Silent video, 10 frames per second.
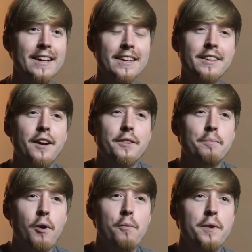not at the
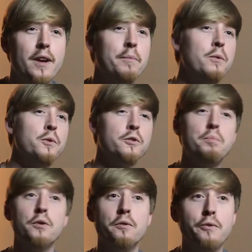moment. I mean, we're just
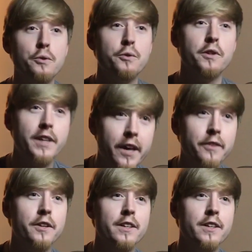building a future together,